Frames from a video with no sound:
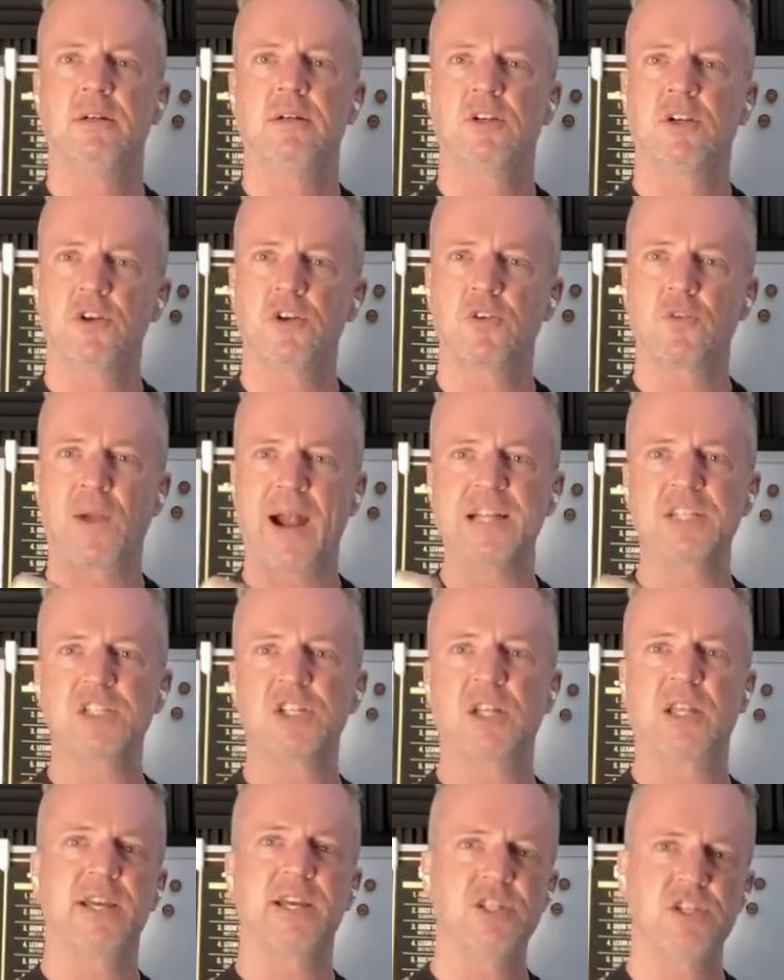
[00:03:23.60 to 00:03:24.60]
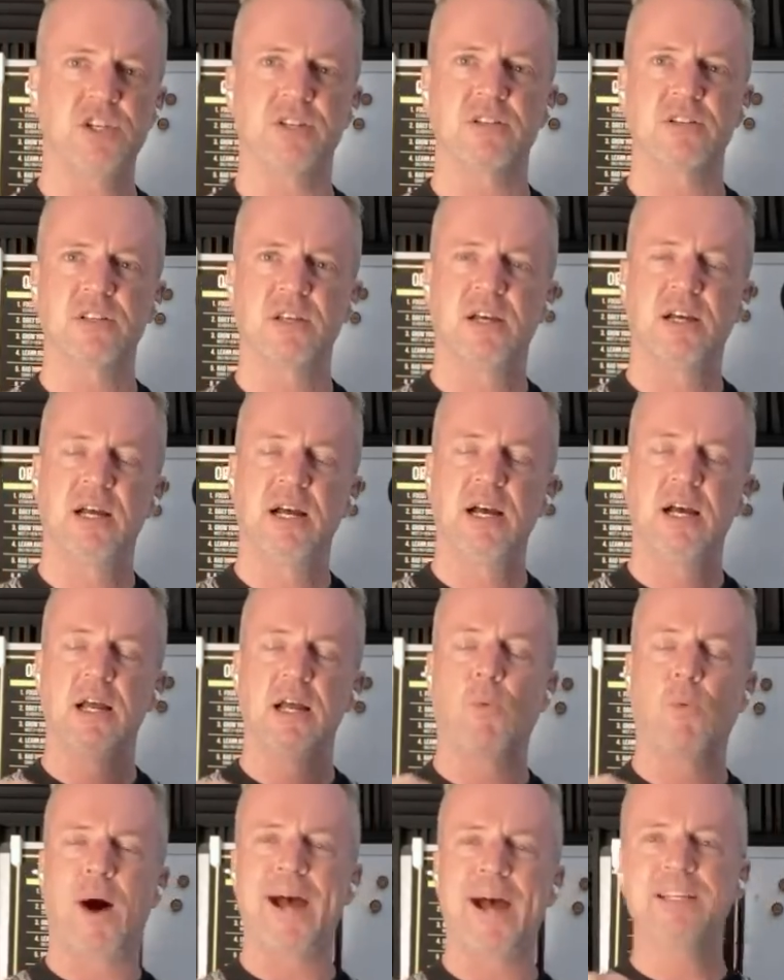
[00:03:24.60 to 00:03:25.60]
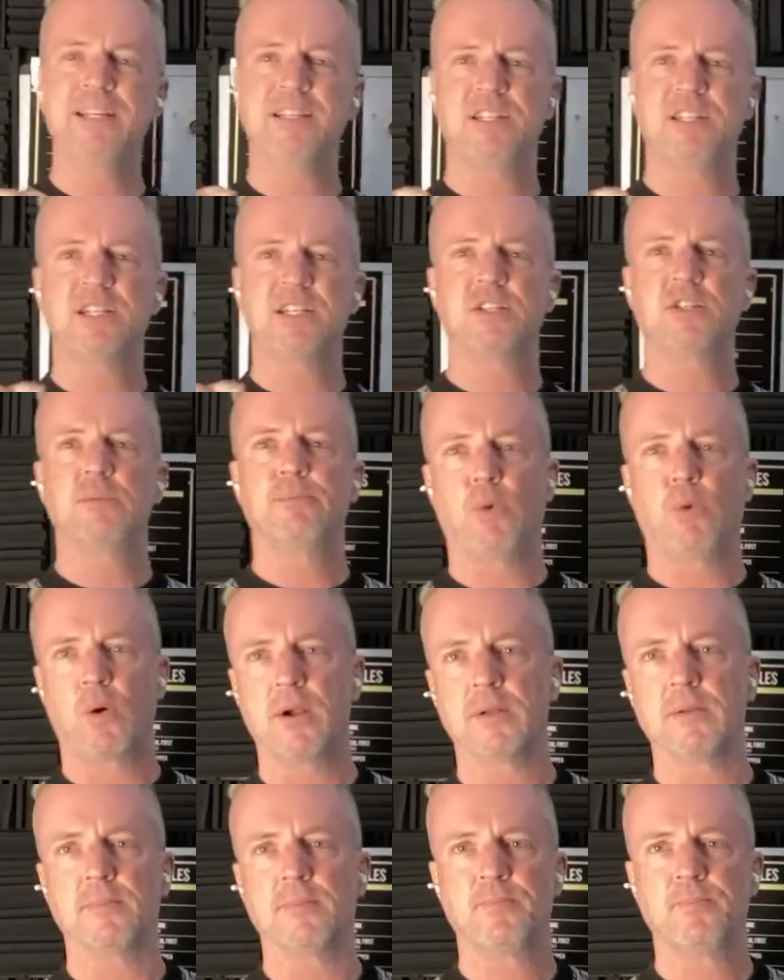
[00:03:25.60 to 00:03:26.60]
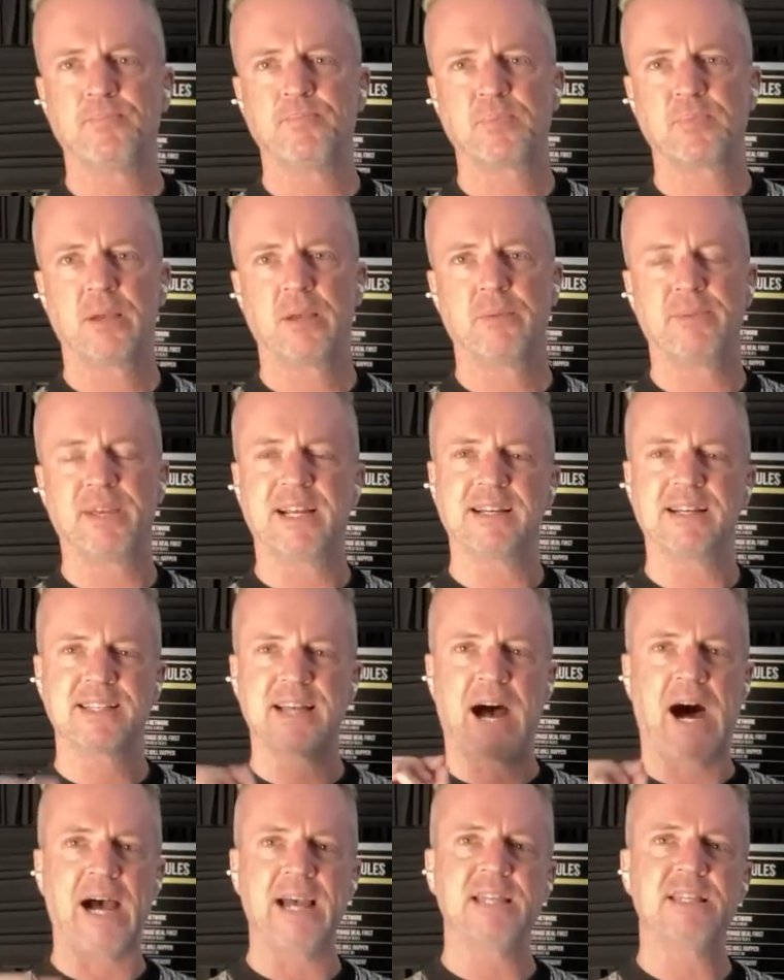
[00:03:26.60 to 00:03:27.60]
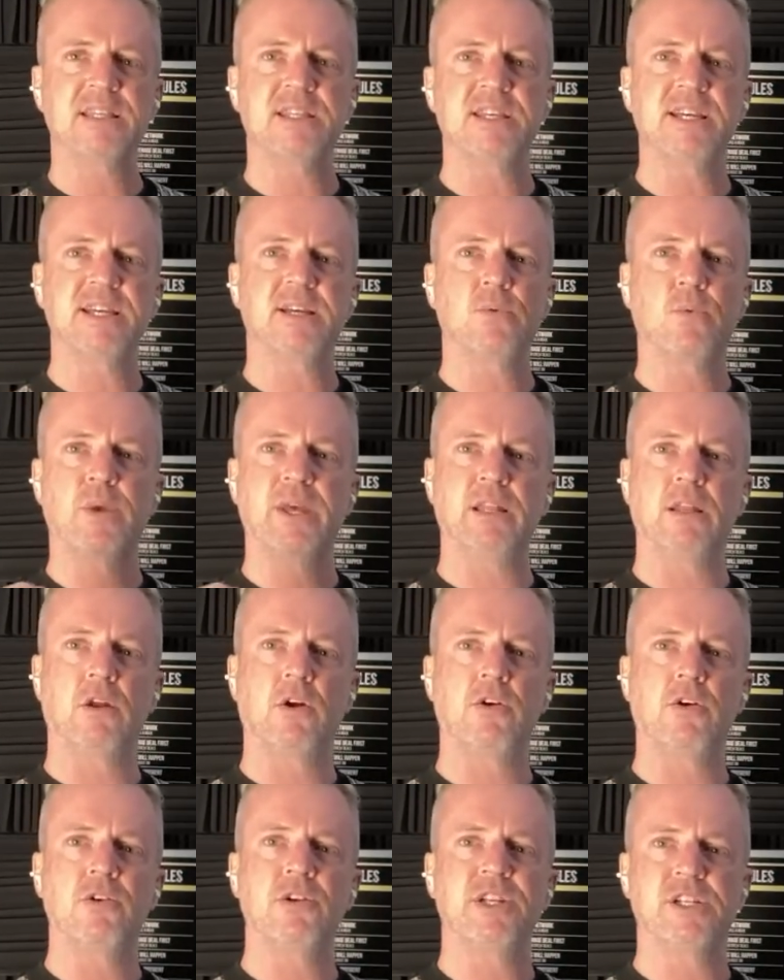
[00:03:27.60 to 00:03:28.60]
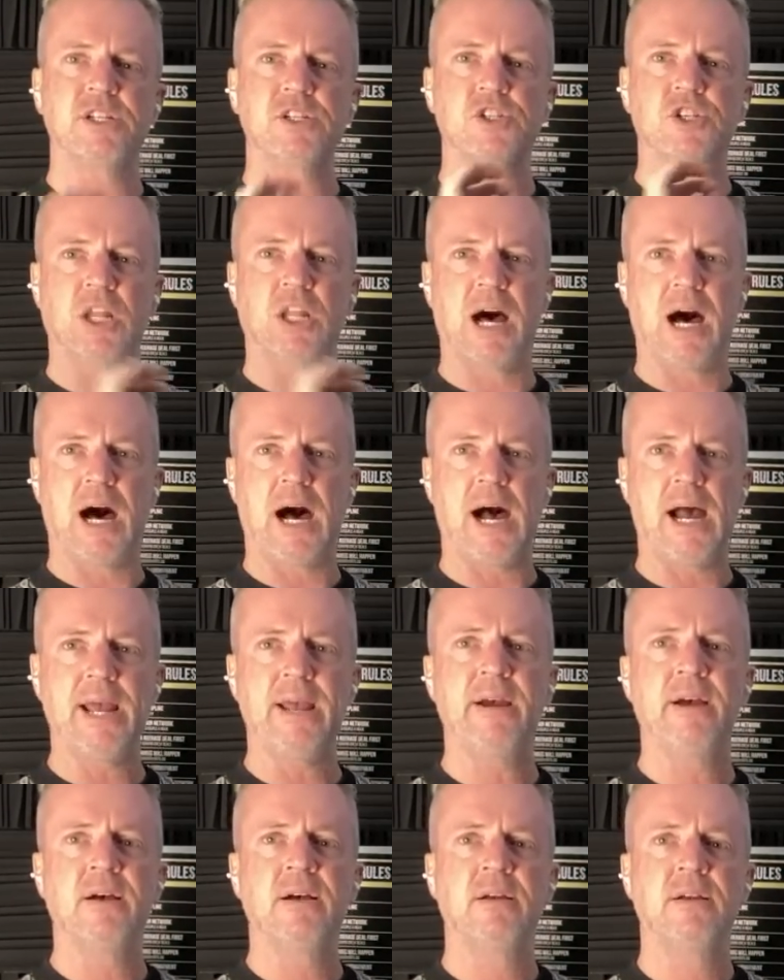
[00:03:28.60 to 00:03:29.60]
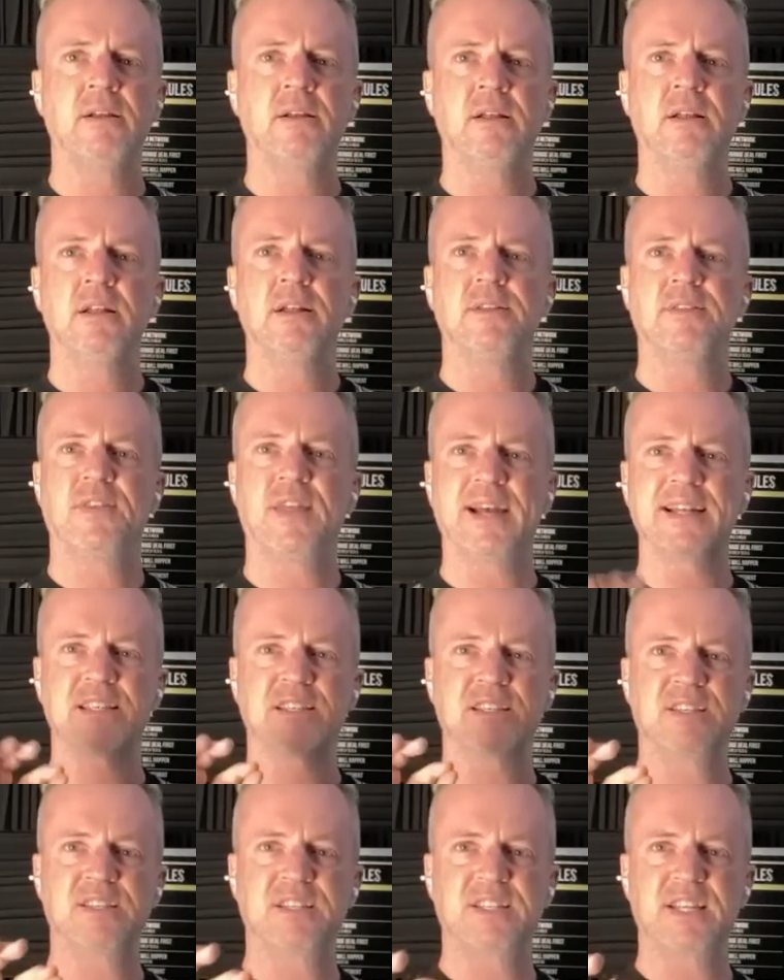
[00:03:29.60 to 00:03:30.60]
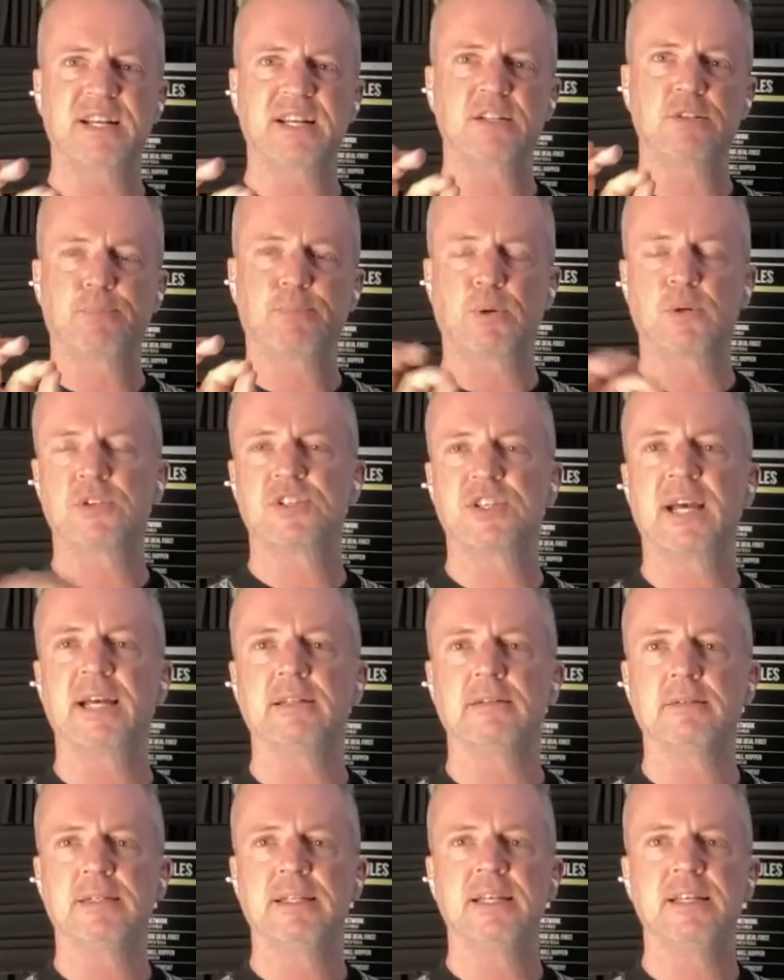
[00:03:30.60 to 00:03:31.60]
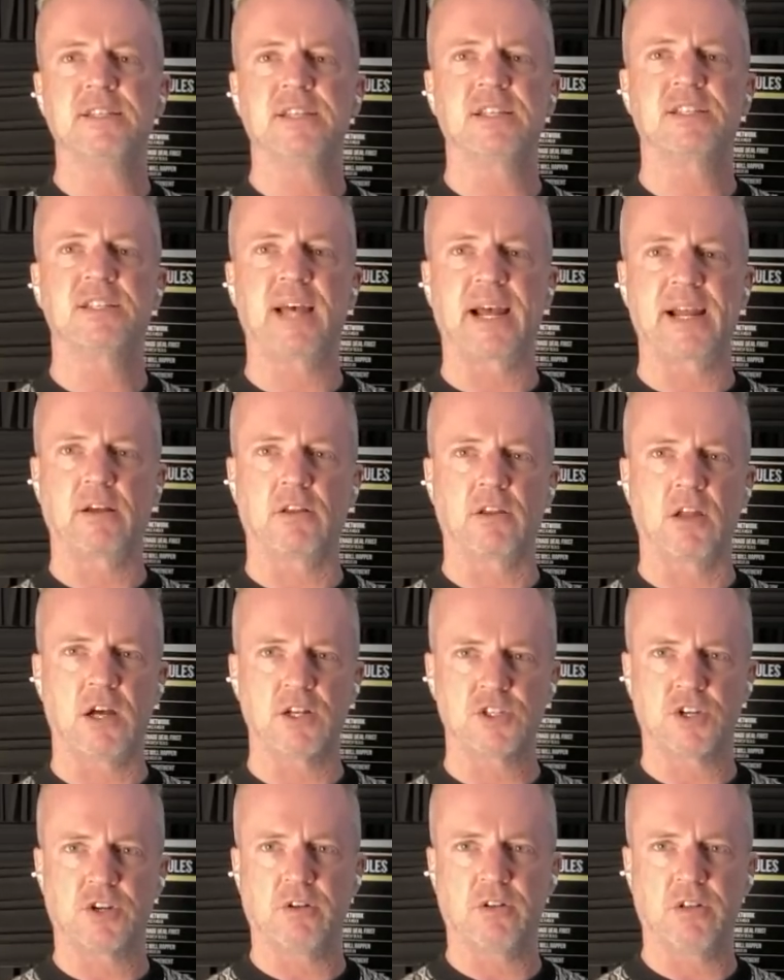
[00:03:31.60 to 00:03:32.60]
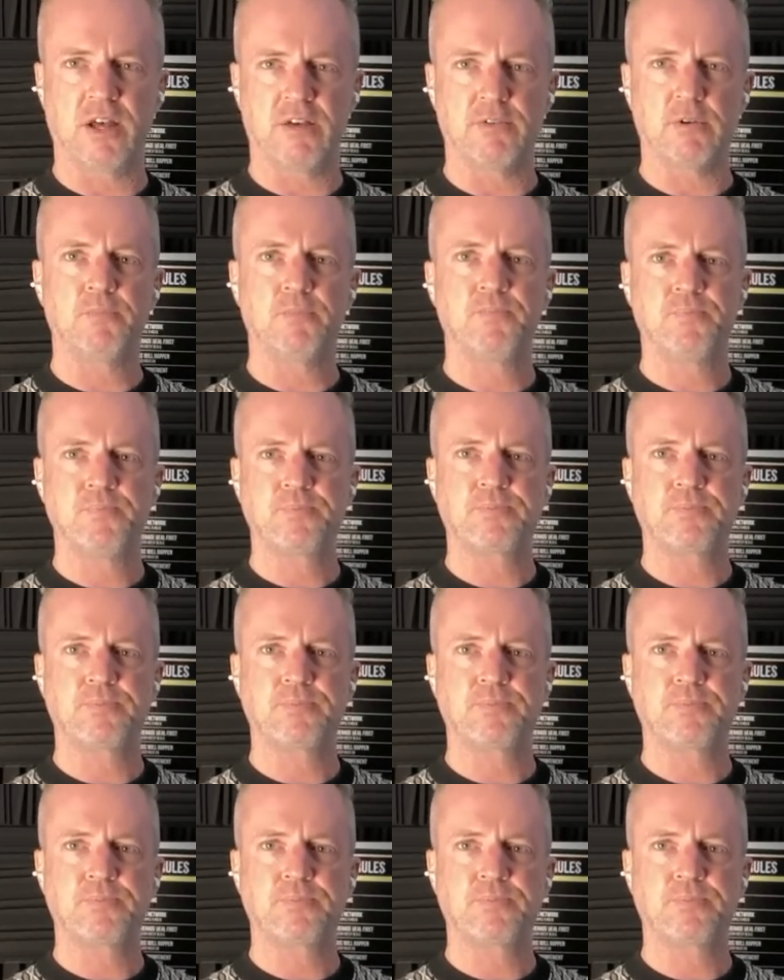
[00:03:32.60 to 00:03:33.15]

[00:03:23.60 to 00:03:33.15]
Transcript: Congratulations. Why is this important? because I think we learned in July that 6% is a psychological level.